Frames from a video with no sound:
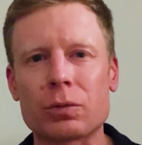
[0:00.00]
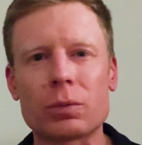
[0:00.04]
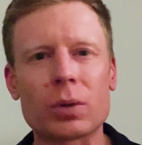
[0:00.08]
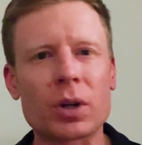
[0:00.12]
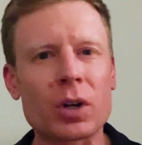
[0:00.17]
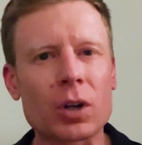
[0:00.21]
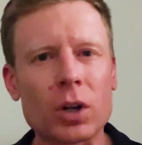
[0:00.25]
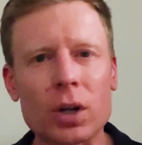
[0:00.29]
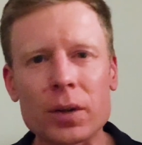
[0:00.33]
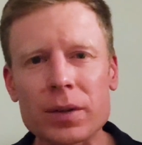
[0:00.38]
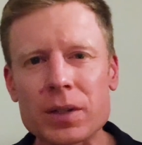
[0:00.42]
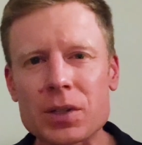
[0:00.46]
what
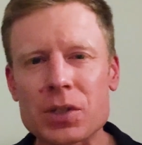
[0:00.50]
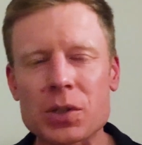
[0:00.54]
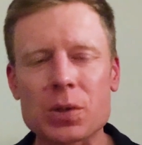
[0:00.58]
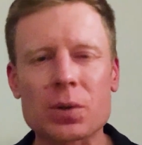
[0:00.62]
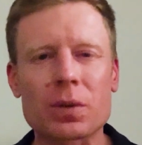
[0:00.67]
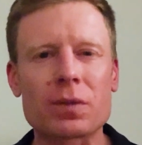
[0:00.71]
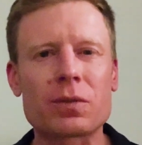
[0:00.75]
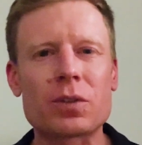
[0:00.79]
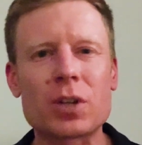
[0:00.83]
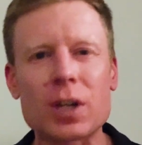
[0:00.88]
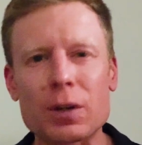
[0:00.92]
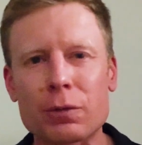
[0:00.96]
all these
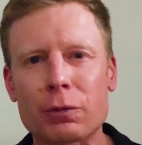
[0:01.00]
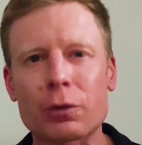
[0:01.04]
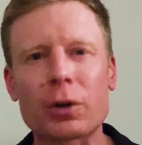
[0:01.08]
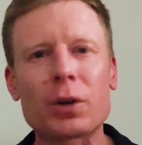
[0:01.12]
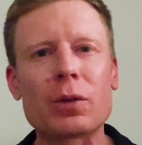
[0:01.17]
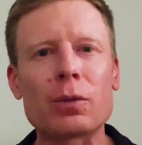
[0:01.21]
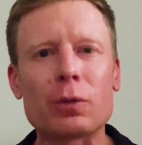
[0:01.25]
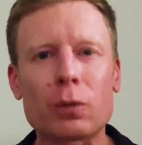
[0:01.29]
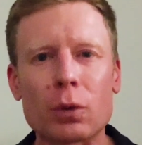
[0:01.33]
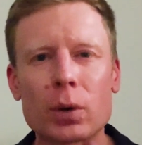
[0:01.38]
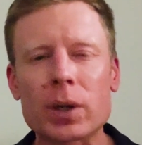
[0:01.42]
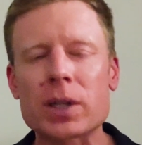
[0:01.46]
sort of
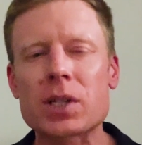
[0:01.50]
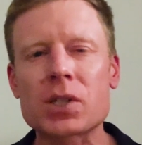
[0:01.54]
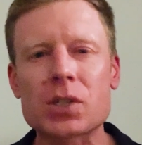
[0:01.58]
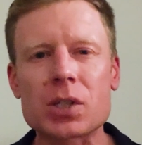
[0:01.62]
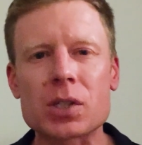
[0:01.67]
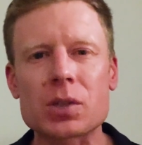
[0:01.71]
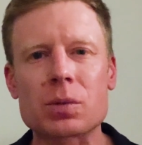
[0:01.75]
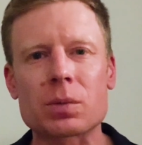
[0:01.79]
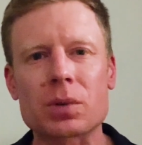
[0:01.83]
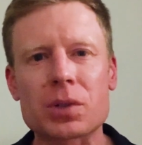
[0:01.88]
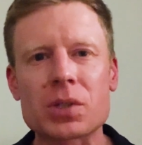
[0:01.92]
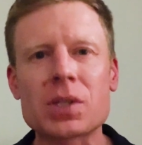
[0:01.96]
different
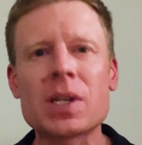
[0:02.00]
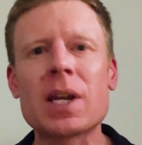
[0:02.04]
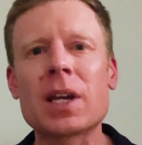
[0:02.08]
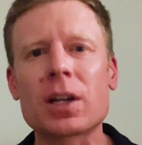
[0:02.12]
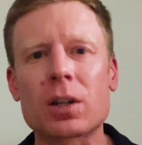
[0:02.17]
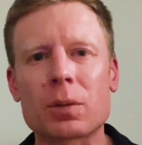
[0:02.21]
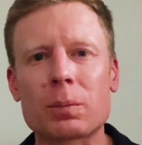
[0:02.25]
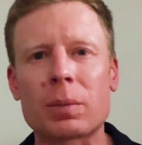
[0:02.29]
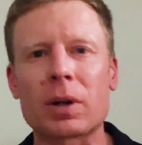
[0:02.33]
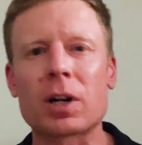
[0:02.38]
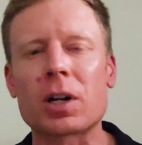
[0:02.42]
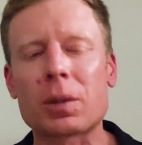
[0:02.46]
voices were saying
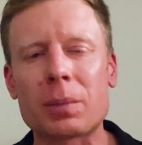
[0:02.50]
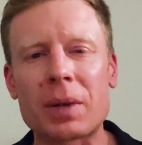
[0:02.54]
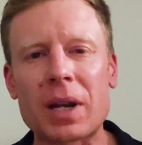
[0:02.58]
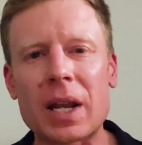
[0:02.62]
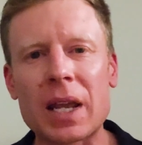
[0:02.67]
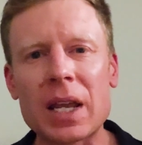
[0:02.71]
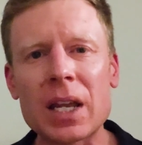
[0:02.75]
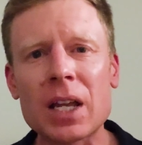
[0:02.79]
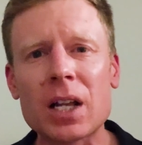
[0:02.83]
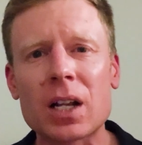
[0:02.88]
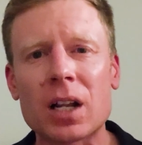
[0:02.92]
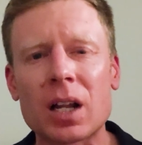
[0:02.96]
on Parliament
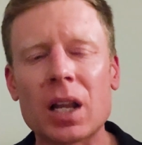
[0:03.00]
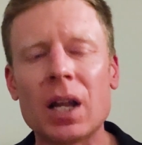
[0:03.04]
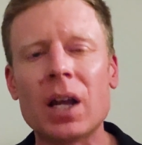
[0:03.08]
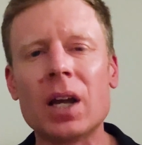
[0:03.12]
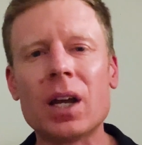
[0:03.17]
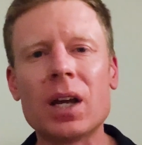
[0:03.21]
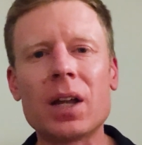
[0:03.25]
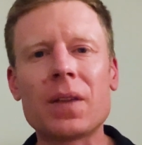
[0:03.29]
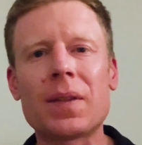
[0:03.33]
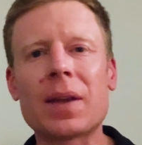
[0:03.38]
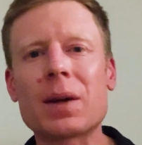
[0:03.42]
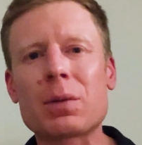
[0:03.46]
Hill?
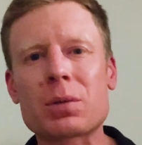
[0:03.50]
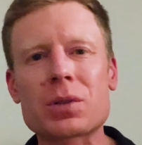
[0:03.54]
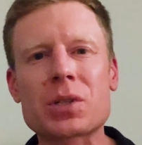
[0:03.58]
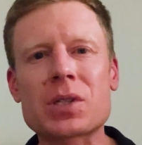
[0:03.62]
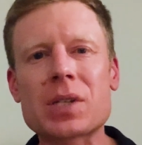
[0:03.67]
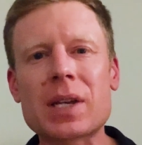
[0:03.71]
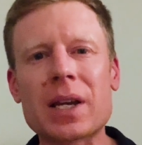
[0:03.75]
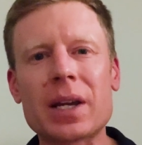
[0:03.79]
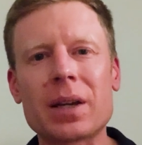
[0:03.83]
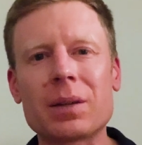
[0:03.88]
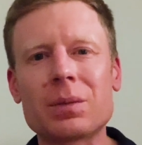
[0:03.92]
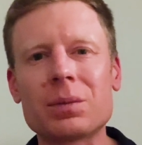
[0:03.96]
They were
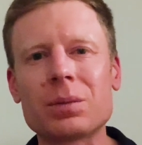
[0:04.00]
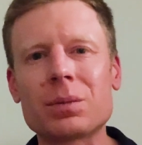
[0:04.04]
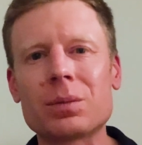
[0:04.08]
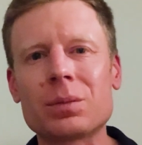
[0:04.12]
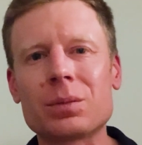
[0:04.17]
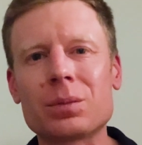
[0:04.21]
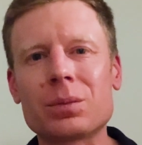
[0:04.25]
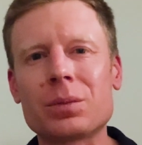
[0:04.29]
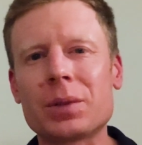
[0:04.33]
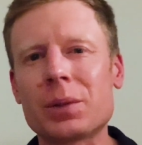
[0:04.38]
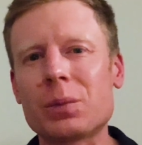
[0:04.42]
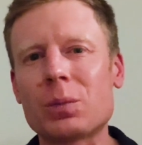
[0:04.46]
saying,
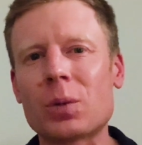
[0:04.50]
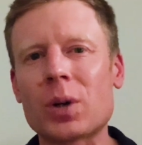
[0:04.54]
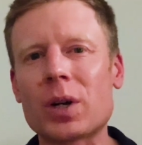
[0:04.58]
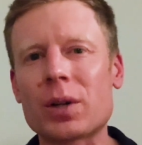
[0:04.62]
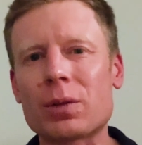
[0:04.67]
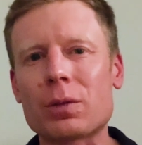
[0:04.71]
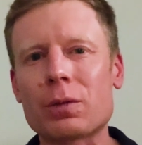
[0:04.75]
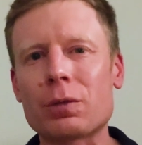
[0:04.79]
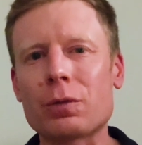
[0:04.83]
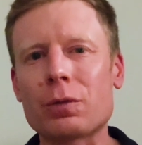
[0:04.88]
we want